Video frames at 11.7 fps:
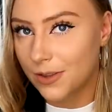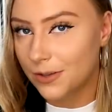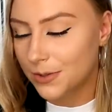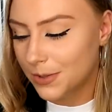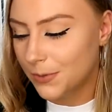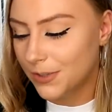
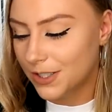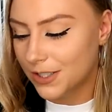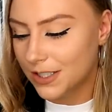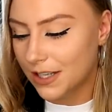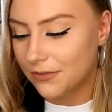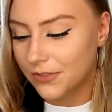those were
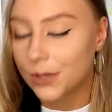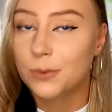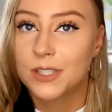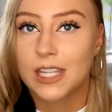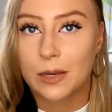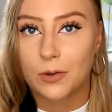just a few
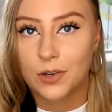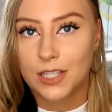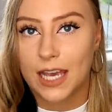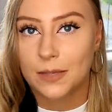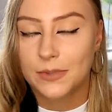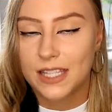
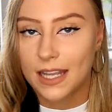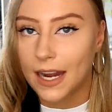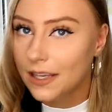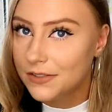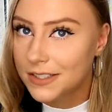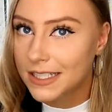stereotypes that I
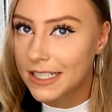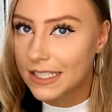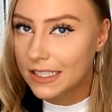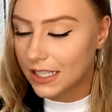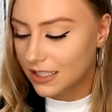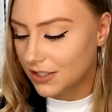have
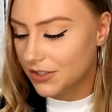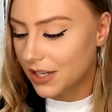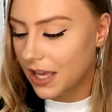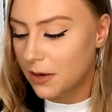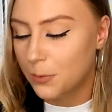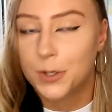seen. I just
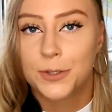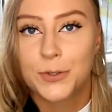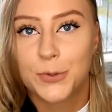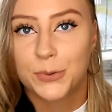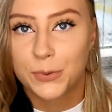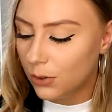kind of wanted
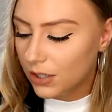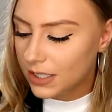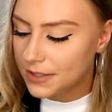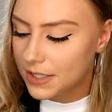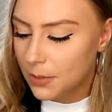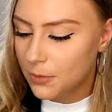to look
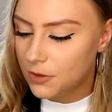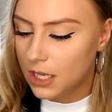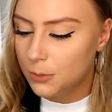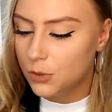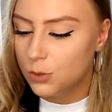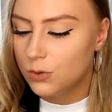at some of
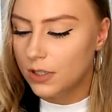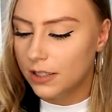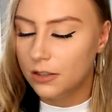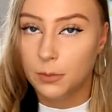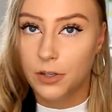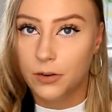them, do a
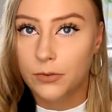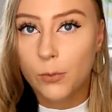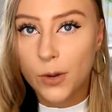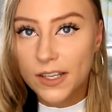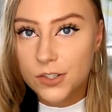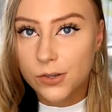little bit of
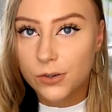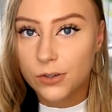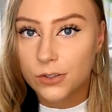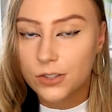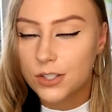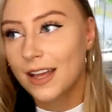research.